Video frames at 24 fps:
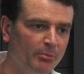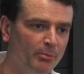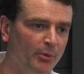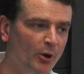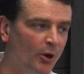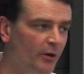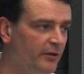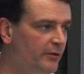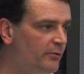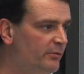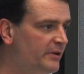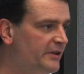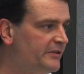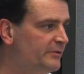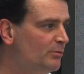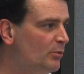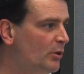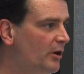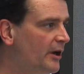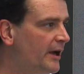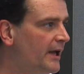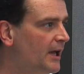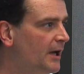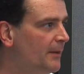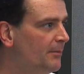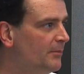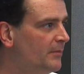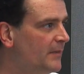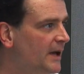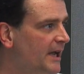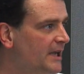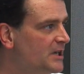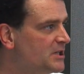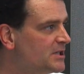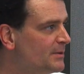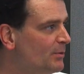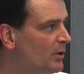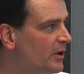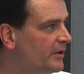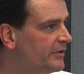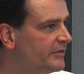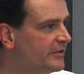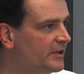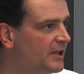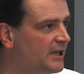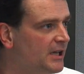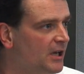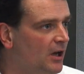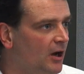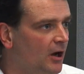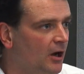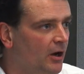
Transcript: part of the reason why HMRC